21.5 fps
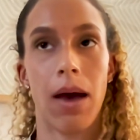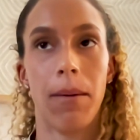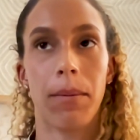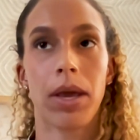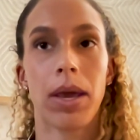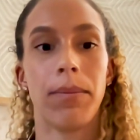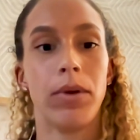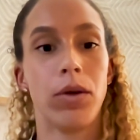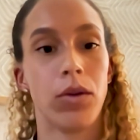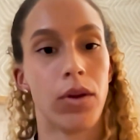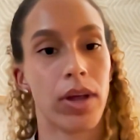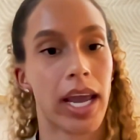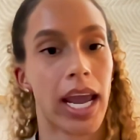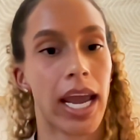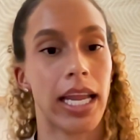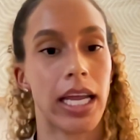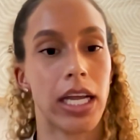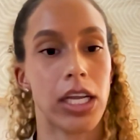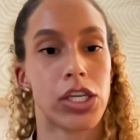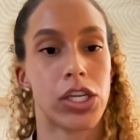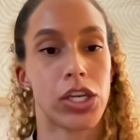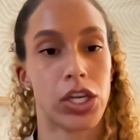
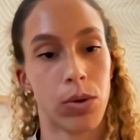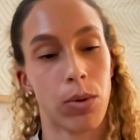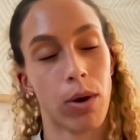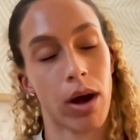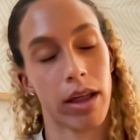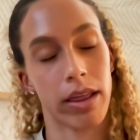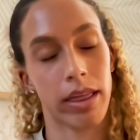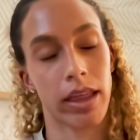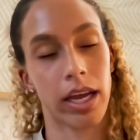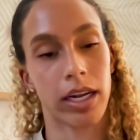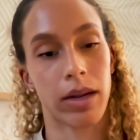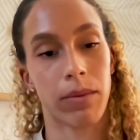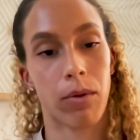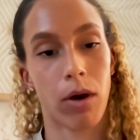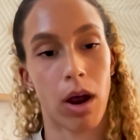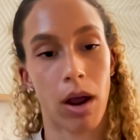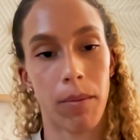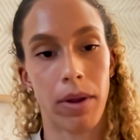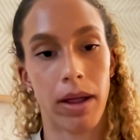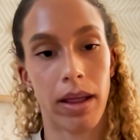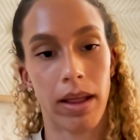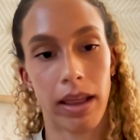communicating to our athletic
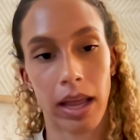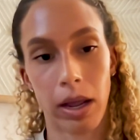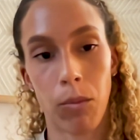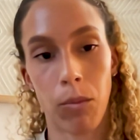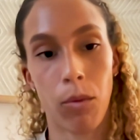department, like